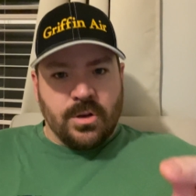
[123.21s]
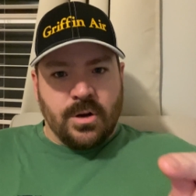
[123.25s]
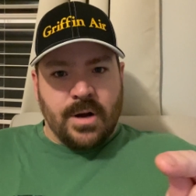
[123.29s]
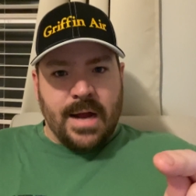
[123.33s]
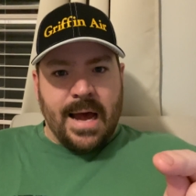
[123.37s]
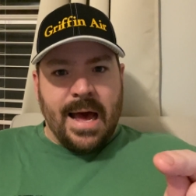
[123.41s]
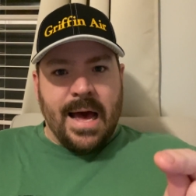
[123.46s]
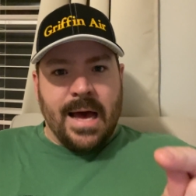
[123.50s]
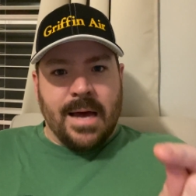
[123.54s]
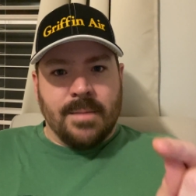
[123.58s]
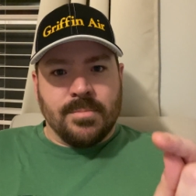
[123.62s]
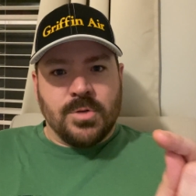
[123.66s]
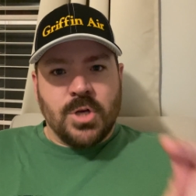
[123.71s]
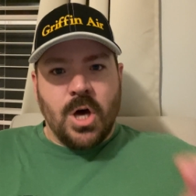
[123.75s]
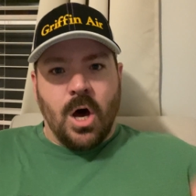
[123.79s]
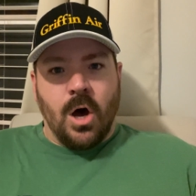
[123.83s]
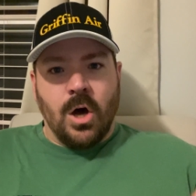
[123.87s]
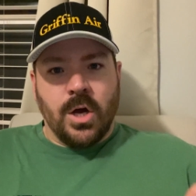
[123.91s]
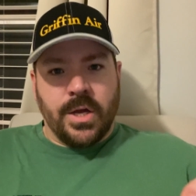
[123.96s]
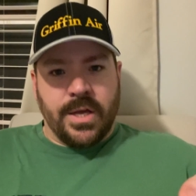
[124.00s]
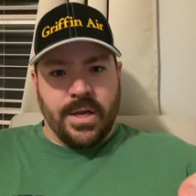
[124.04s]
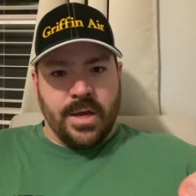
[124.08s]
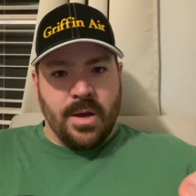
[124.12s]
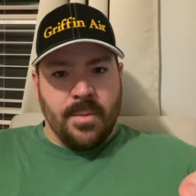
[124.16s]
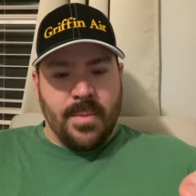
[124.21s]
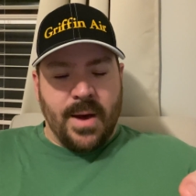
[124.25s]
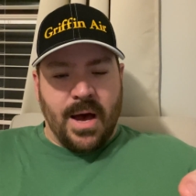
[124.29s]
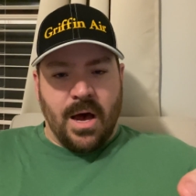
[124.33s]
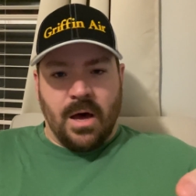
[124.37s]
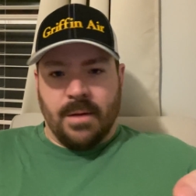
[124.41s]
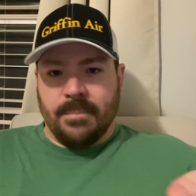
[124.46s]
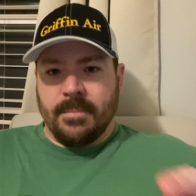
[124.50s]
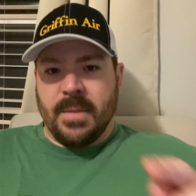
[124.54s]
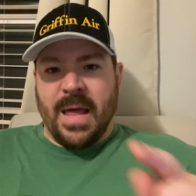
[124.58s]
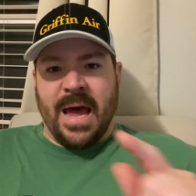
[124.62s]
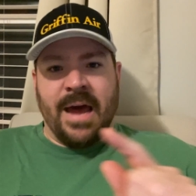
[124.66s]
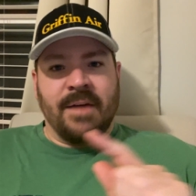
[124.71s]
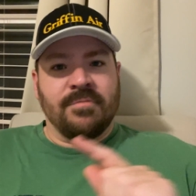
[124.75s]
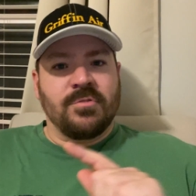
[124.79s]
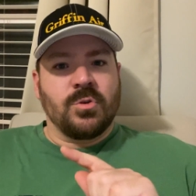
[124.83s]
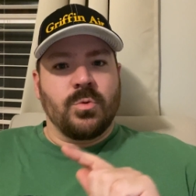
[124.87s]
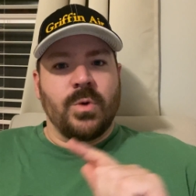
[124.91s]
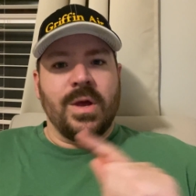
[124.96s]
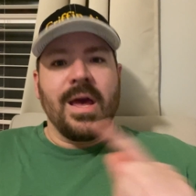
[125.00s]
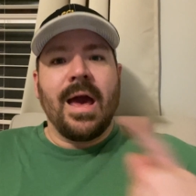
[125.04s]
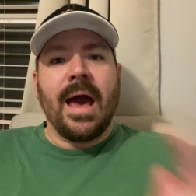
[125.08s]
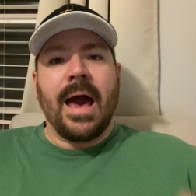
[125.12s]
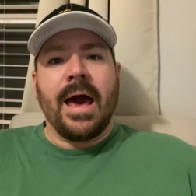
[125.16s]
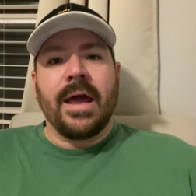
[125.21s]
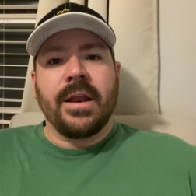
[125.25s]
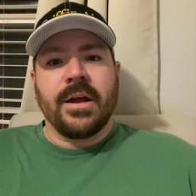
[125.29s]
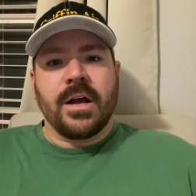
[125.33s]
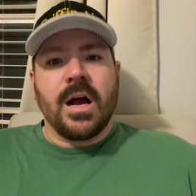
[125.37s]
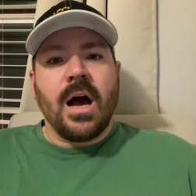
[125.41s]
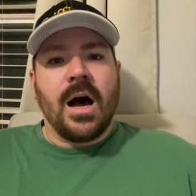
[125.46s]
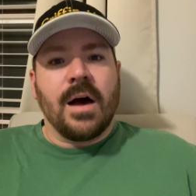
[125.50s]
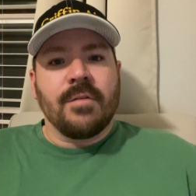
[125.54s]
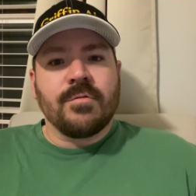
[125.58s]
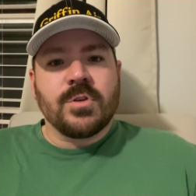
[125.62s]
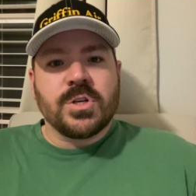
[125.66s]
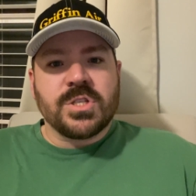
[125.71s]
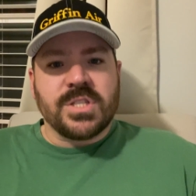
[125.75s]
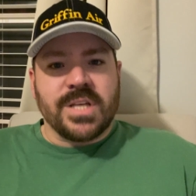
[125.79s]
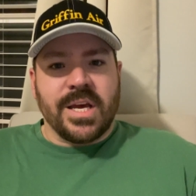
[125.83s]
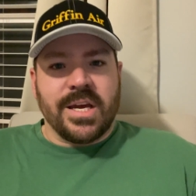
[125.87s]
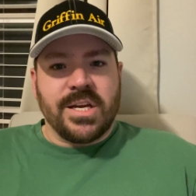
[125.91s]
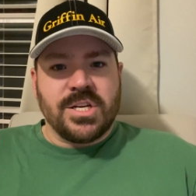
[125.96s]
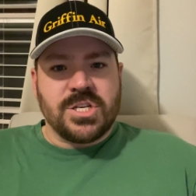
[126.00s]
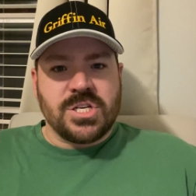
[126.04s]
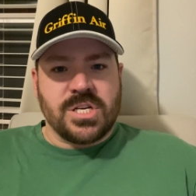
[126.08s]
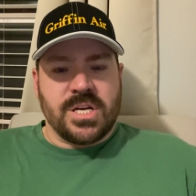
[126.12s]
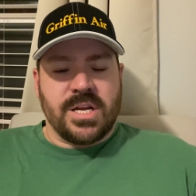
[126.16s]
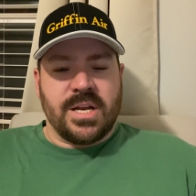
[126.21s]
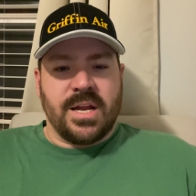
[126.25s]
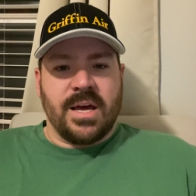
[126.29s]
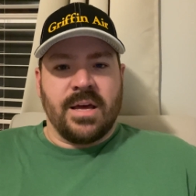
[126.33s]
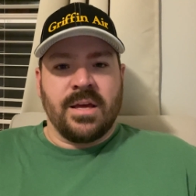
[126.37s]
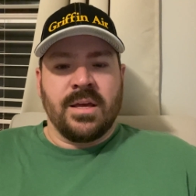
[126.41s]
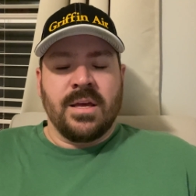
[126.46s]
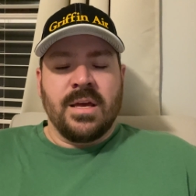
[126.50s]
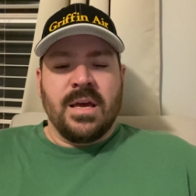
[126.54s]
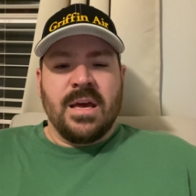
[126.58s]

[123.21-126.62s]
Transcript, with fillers: guy I'm talking about, after we had a conversation, I